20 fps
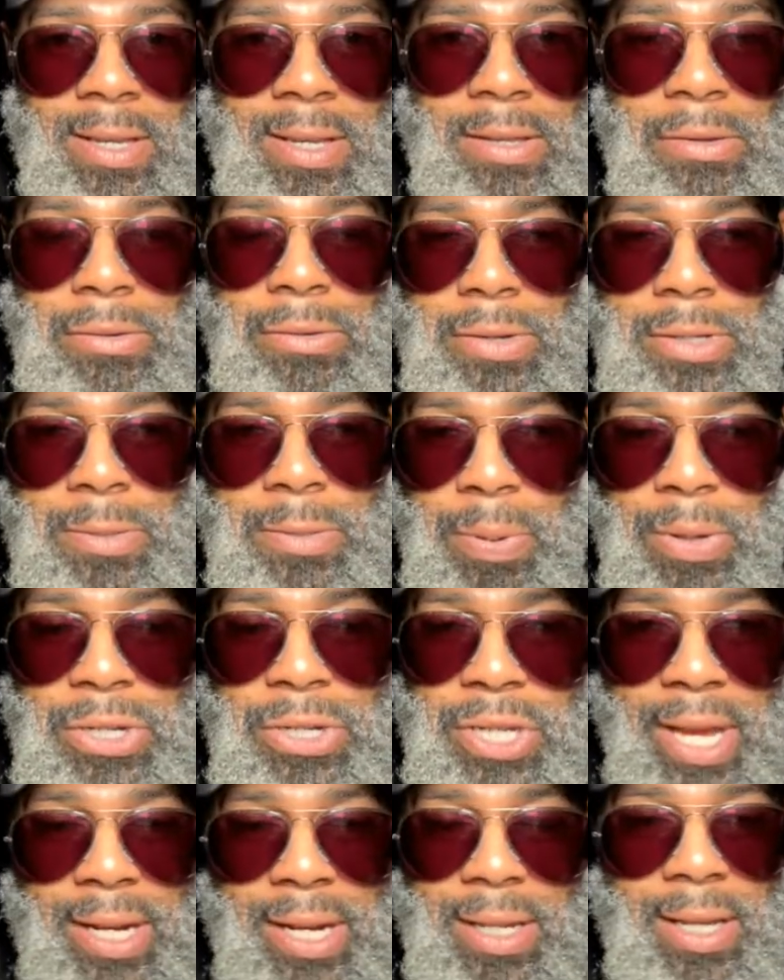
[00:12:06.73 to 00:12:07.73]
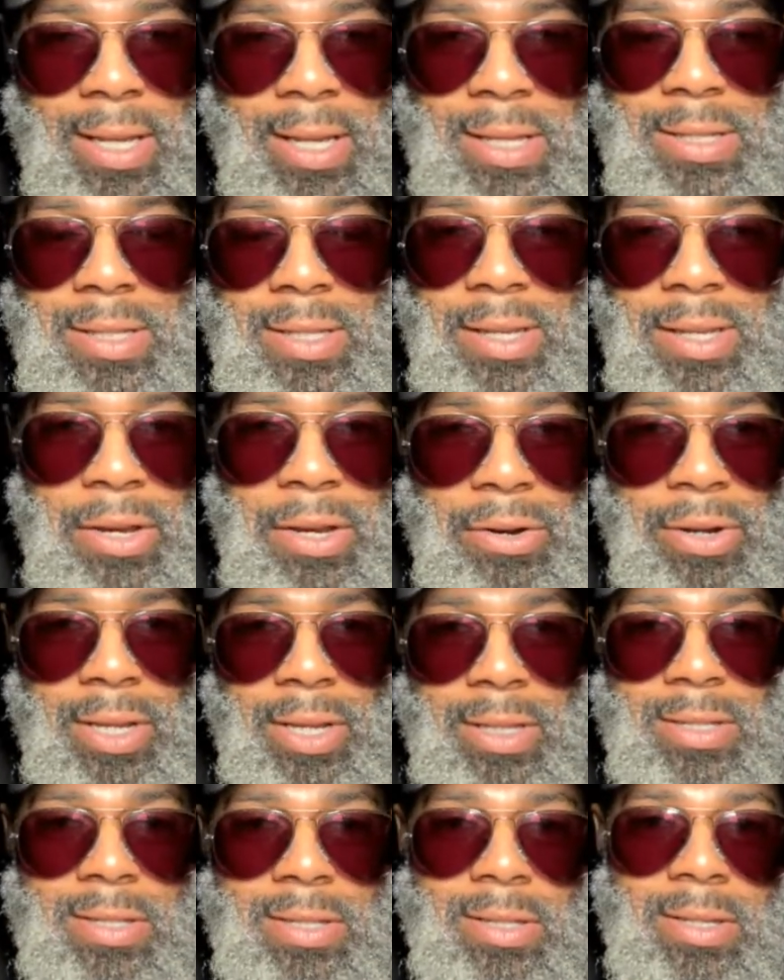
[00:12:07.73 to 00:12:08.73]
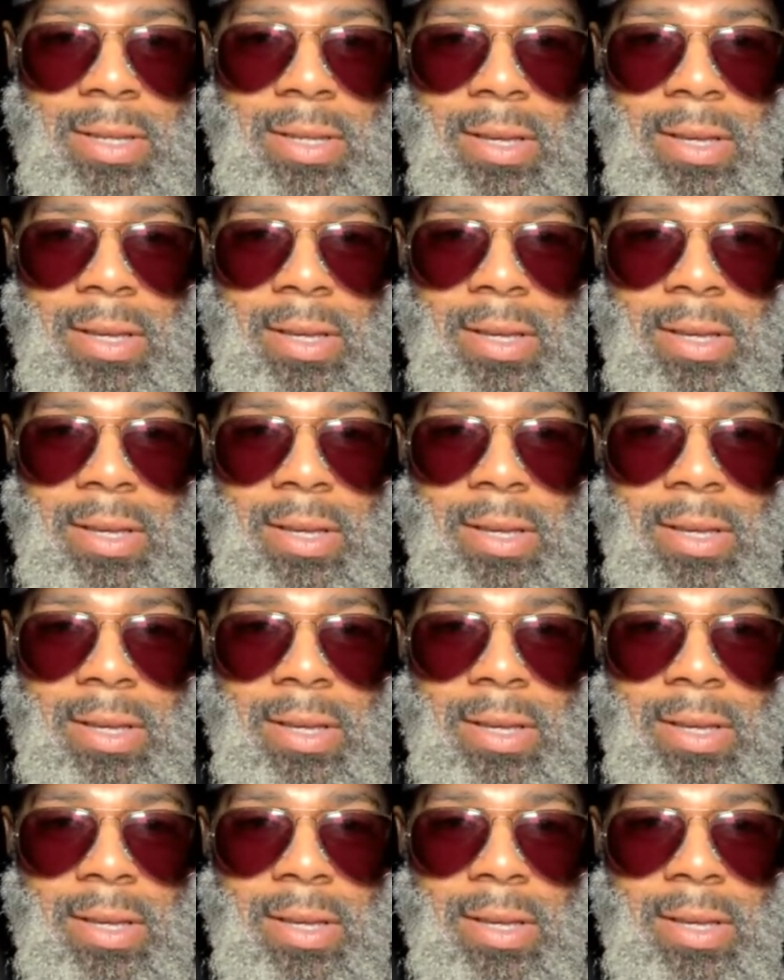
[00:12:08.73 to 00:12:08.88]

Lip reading: You're just projecting insecurities.